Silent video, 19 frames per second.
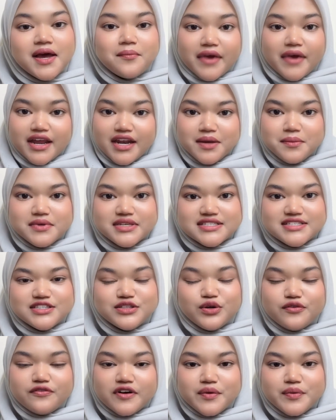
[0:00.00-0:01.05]
My name is
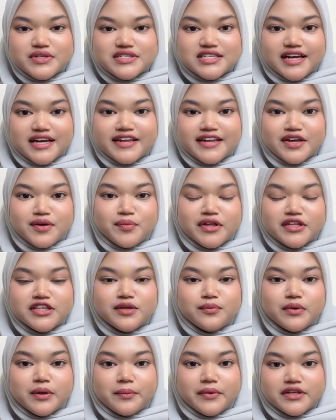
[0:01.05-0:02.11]
Nur Fawiza Alia
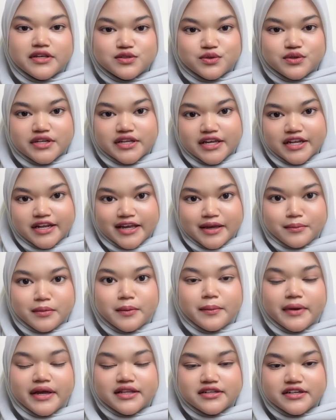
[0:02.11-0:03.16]
binti Muhammad Izzuddin and my
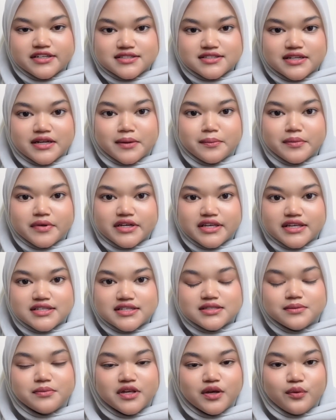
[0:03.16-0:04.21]
matrix number is
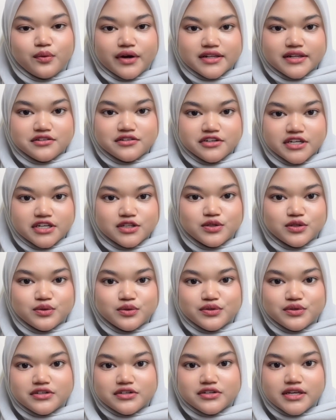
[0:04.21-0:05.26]

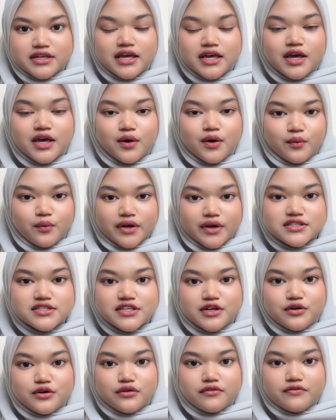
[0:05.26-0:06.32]

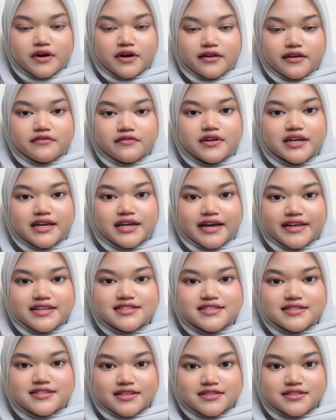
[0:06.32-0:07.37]

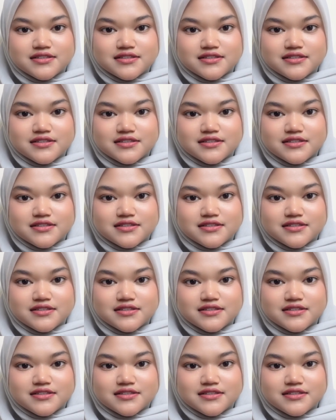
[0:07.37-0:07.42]
B1323100596.